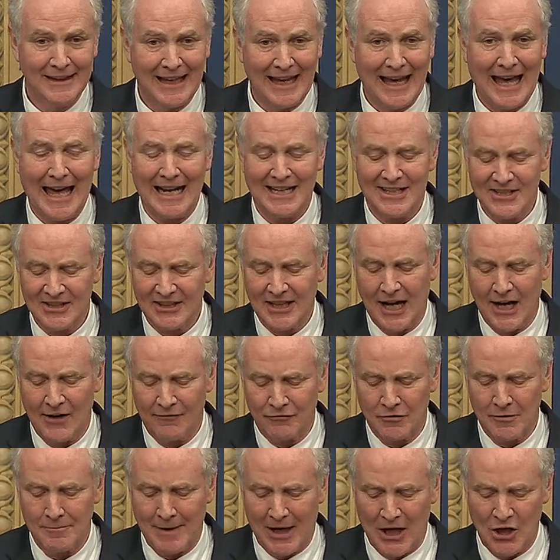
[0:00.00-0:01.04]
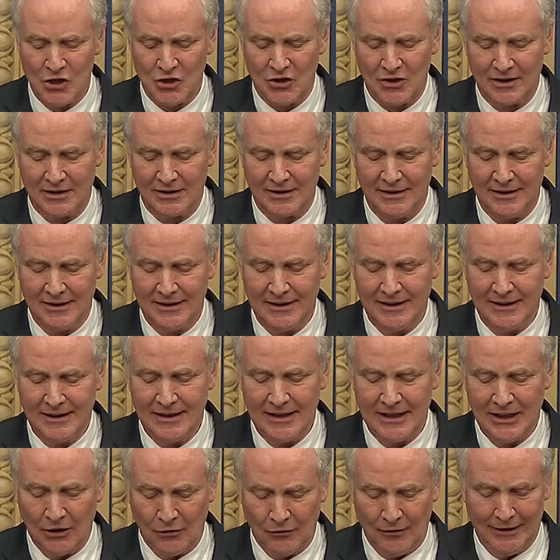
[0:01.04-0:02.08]
at his confirmation
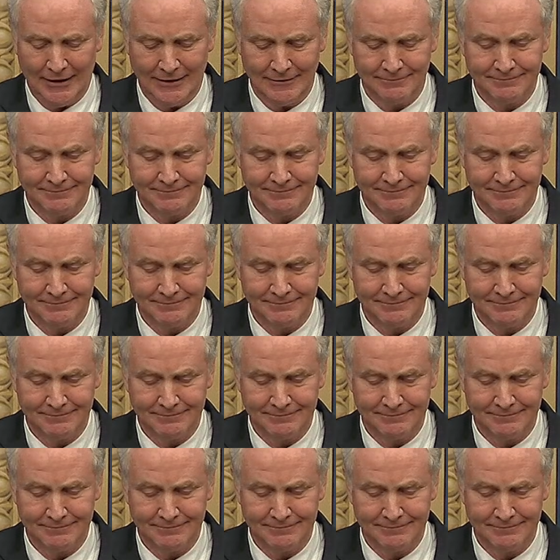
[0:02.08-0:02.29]
hearing.